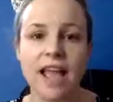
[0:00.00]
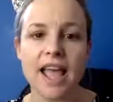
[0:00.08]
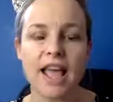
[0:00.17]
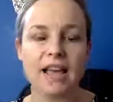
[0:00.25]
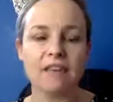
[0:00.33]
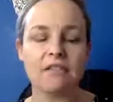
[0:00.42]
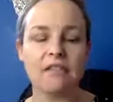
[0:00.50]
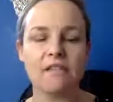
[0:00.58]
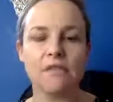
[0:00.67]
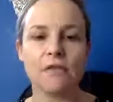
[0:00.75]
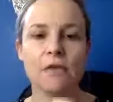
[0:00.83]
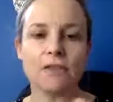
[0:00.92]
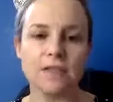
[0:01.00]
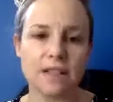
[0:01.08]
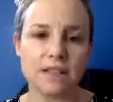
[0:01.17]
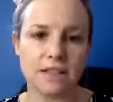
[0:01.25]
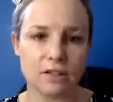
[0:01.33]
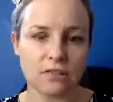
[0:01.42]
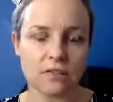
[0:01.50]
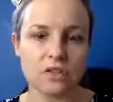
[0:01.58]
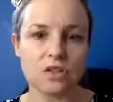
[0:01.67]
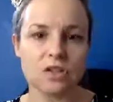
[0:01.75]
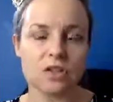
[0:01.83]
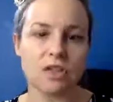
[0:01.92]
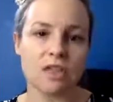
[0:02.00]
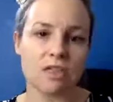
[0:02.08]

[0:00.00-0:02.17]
and force ourselves to do the